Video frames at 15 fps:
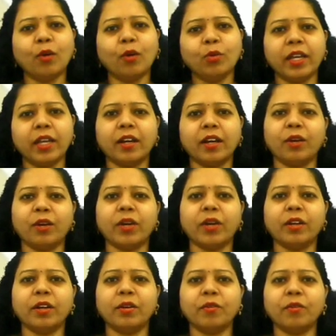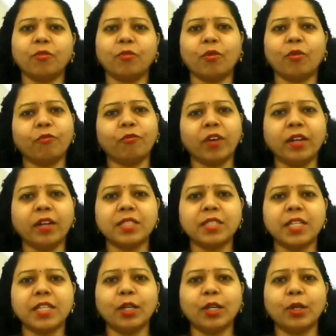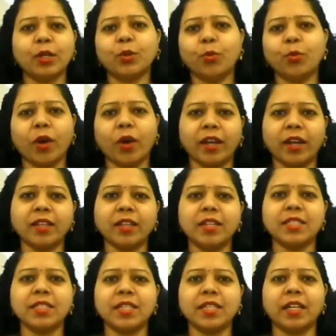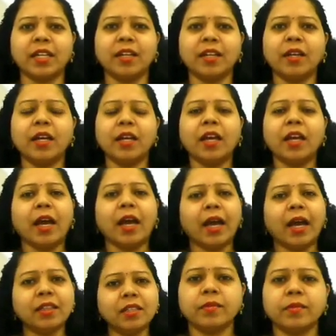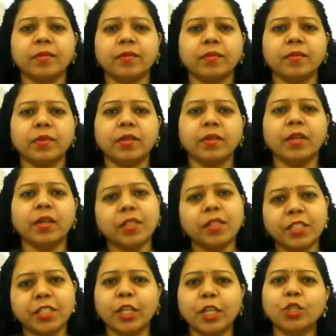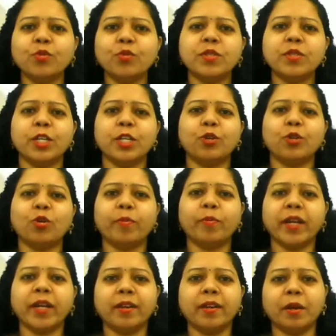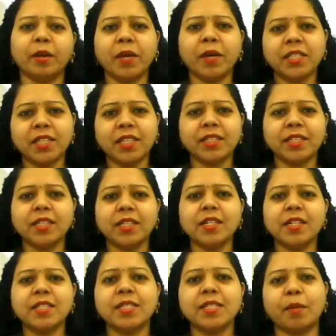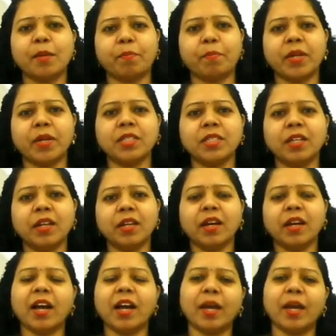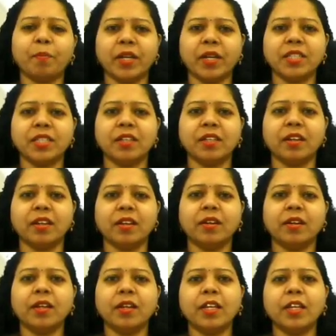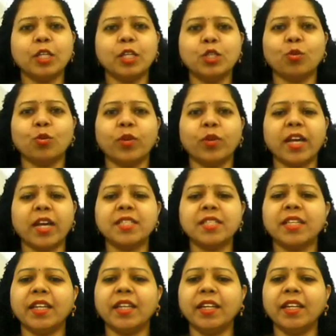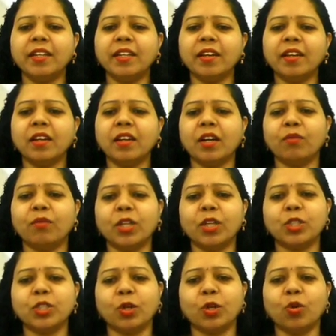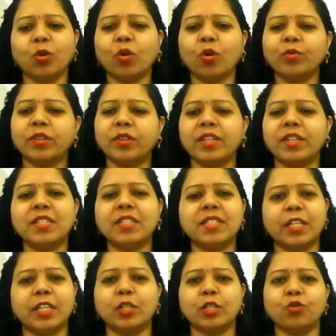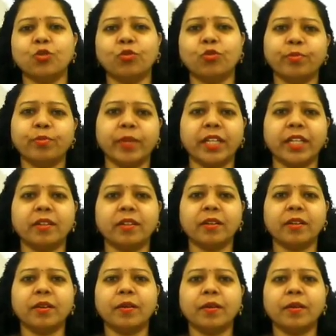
how they convert from one state to another state. And the change of state of matter by changing its temperature and pressure is known as interconversion of three states of matter.